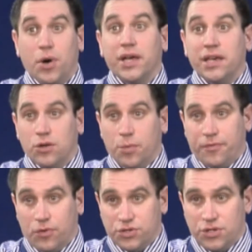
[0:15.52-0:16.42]
buy-in up
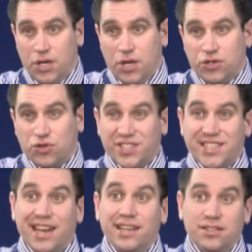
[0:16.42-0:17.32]
front. So
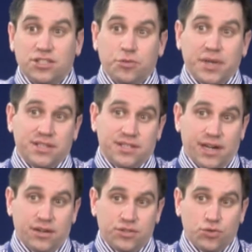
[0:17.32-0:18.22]
selling it to them at the
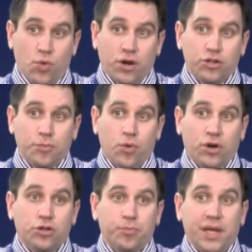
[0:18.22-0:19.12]
start. So what are
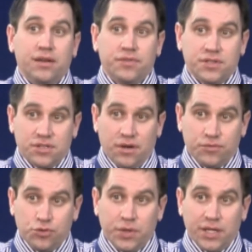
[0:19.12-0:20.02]
the benefits
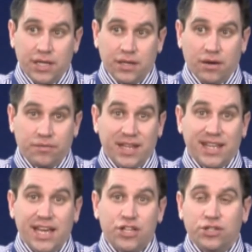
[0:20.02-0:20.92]
of
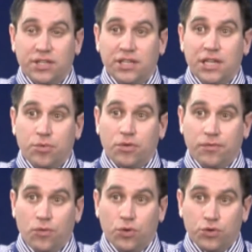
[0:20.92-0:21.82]
engaging in an
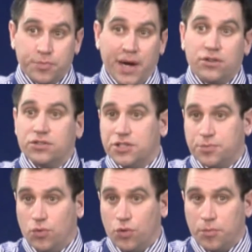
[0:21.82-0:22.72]
ePortfolio as part of this
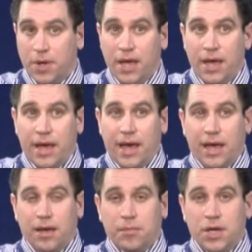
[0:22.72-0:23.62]
program?
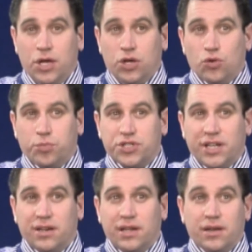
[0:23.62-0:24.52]

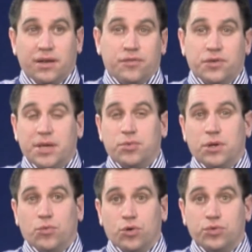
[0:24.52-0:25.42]
Particularly like, for example,
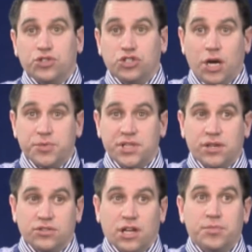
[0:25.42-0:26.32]
when I work with the job
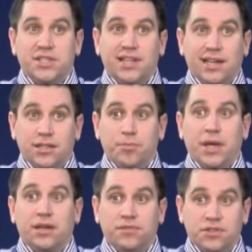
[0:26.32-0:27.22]
seekers, I'd be selling the
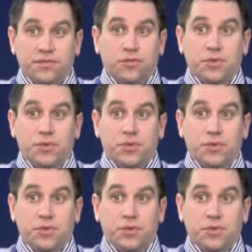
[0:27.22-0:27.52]
benefits